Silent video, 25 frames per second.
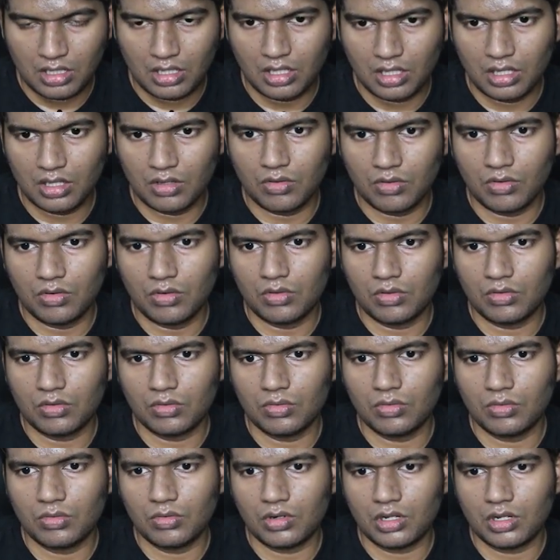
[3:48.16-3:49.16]
equal
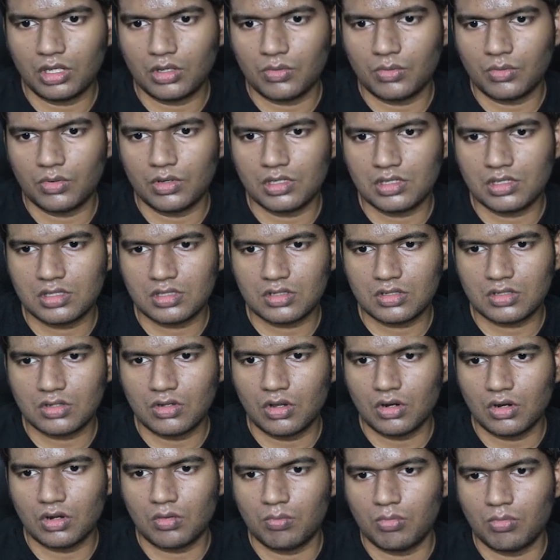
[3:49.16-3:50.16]
to request
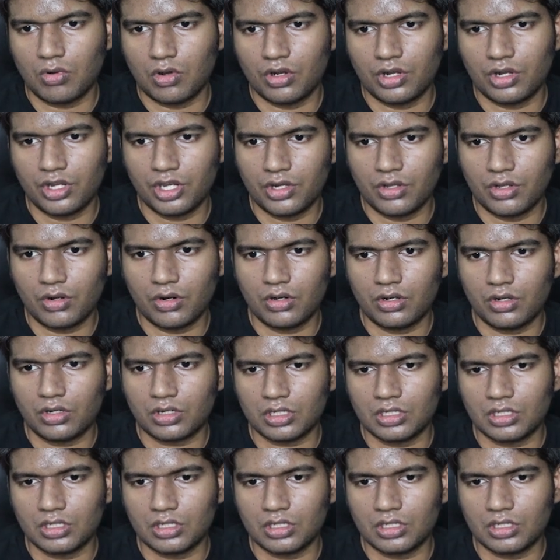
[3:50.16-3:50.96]
dot body dot